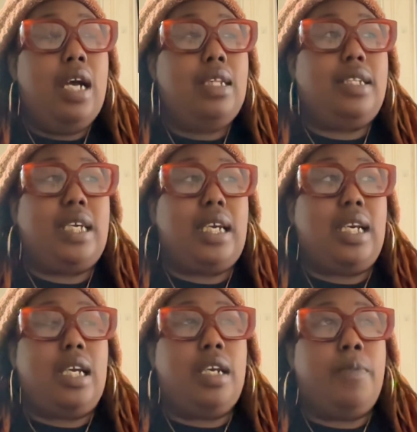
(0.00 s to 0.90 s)

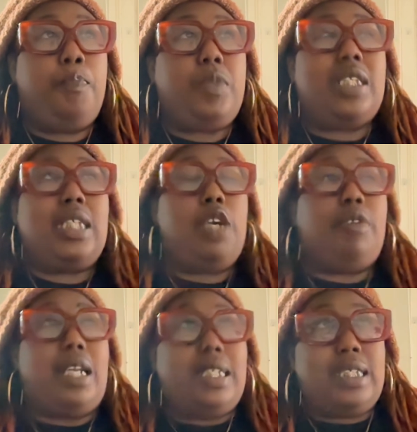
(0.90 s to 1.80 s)
the
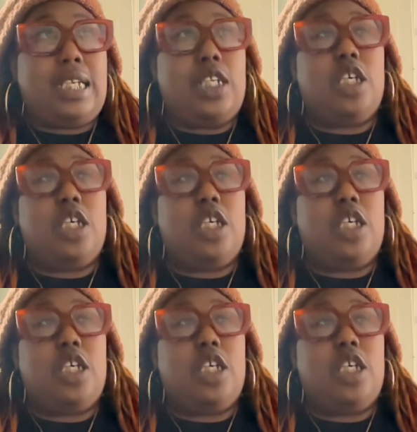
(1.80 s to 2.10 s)
synchronicity,